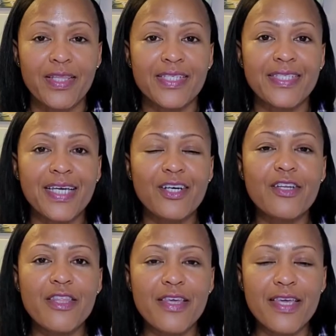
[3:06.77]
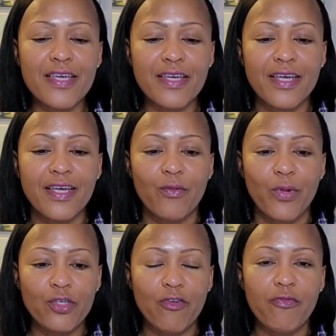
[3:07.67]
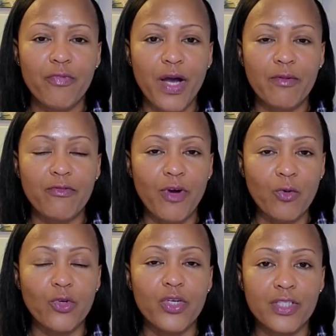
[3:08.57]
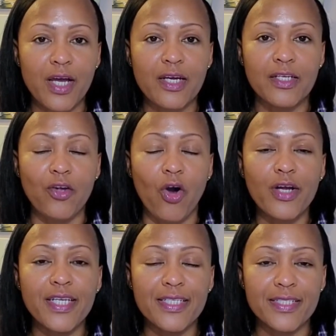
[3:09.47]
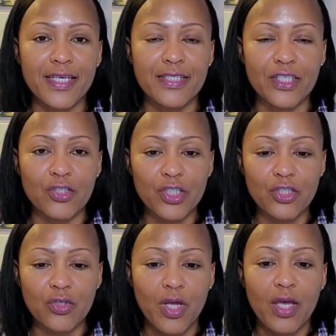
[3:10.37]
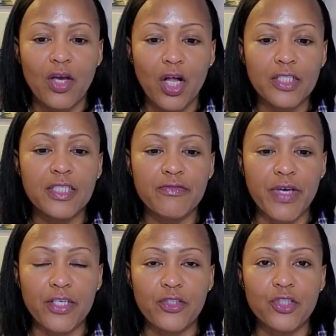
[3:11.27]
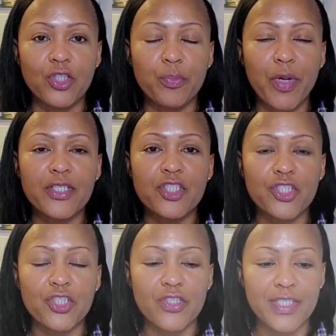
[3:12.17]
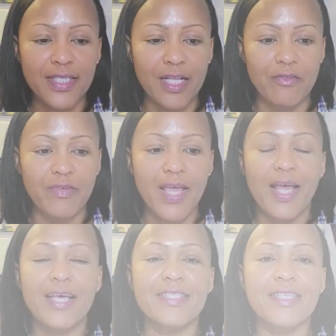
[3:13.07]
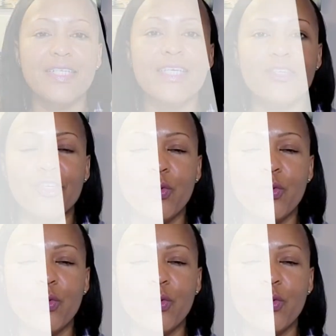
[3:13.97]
The second thing, when you've um, found who your targeted audience is, you need to cultivate, you need to position yourself as a leader.